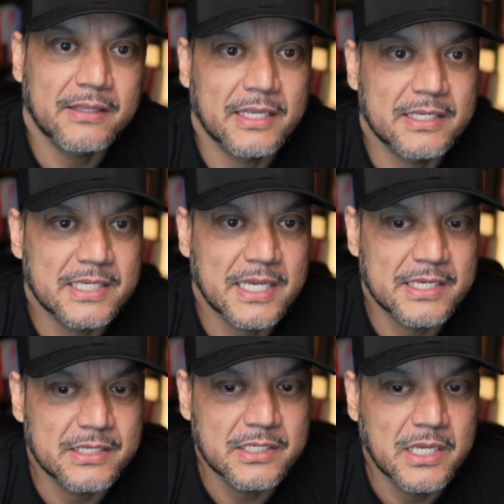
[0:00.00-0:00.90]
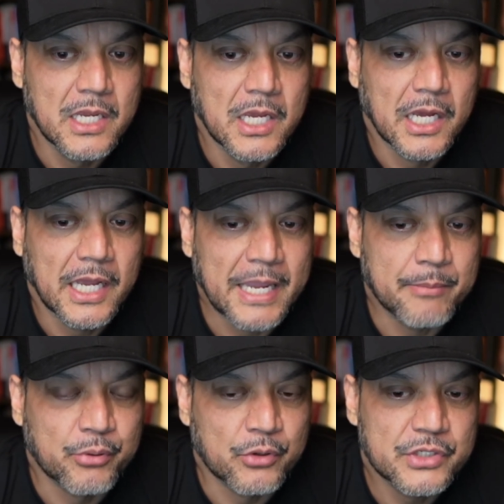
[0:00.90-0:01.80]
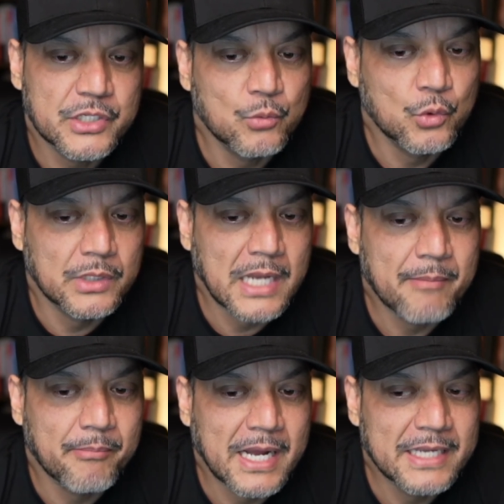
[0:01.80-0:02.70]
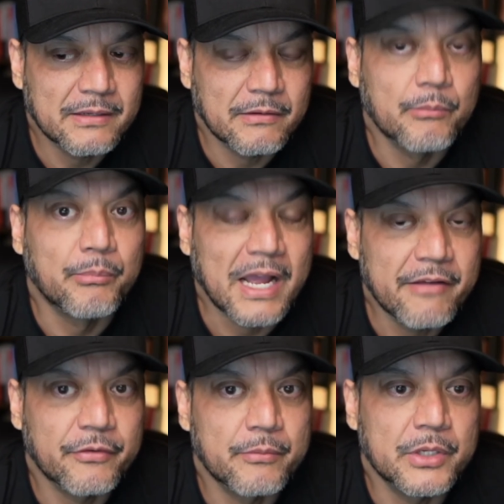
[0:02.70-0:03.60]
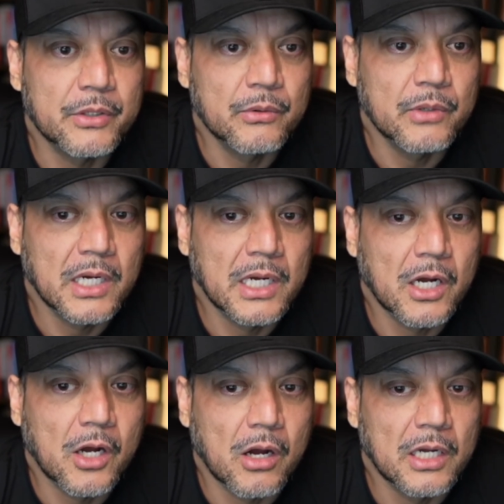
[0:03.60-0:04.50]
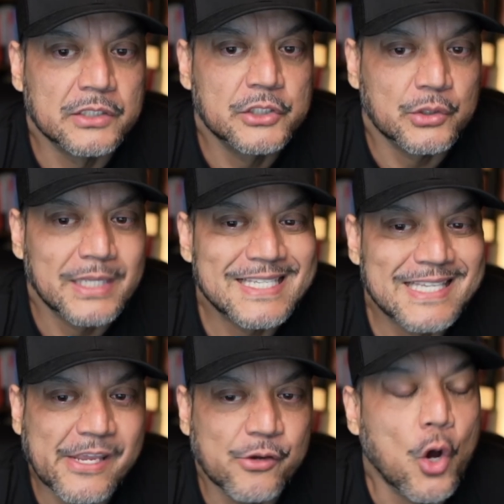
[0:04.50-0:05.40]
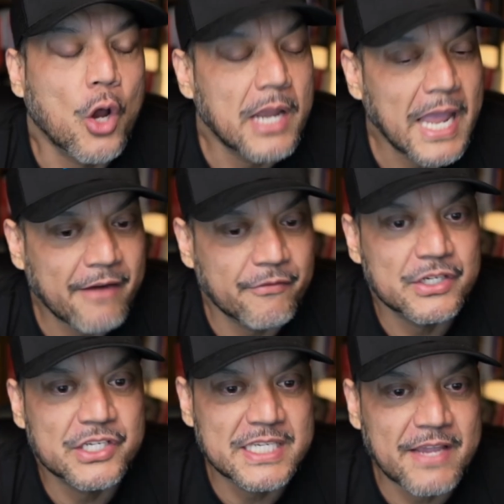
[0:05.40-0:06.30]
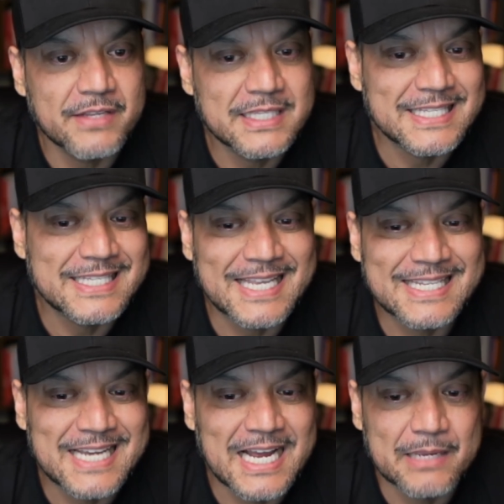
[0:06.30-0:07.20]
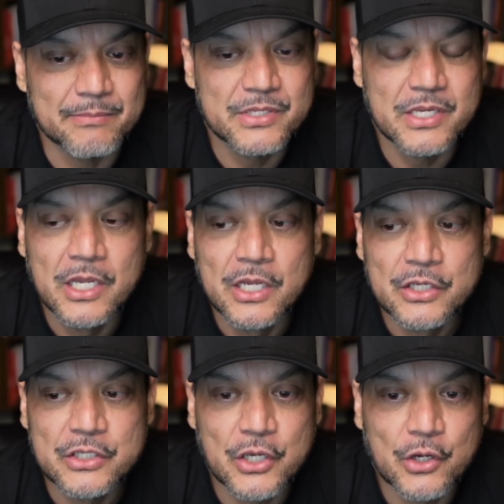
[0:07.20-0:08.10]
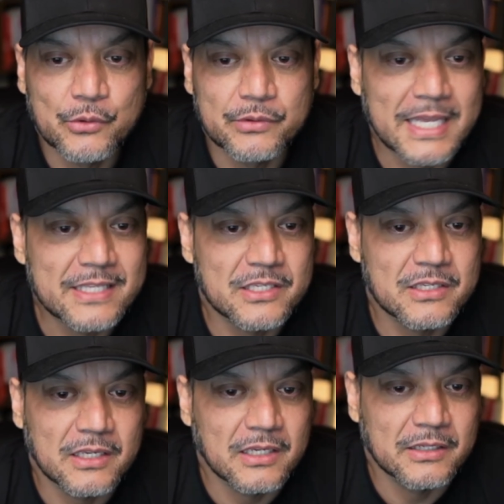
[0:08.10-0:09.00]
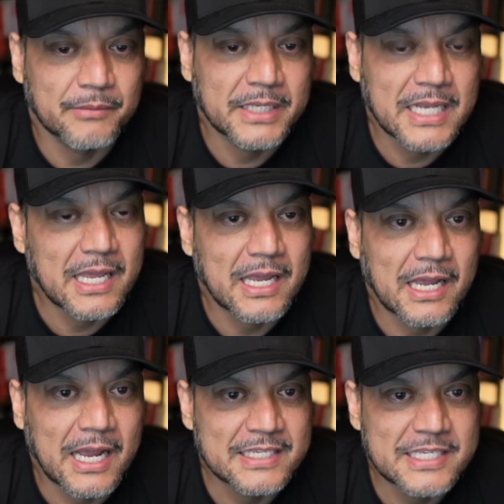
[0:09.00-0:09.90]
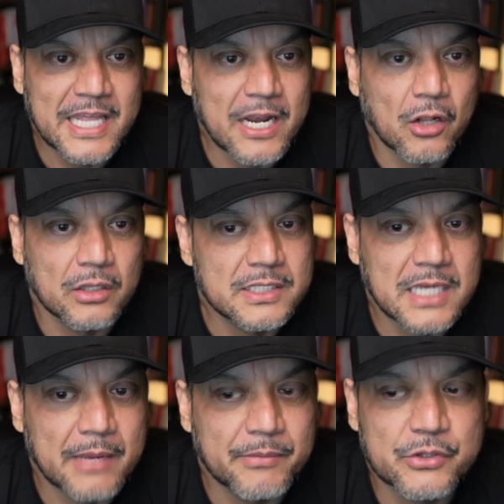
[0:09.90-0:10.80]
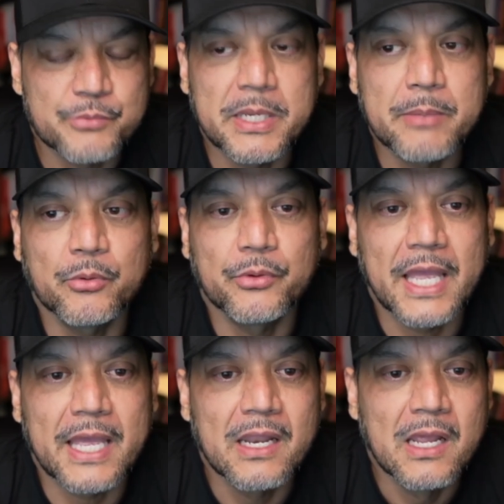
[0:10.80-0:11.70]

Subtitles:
that says a person will not buy from you until they see you on average 7 to 10 times. So I see that all the time. There's people that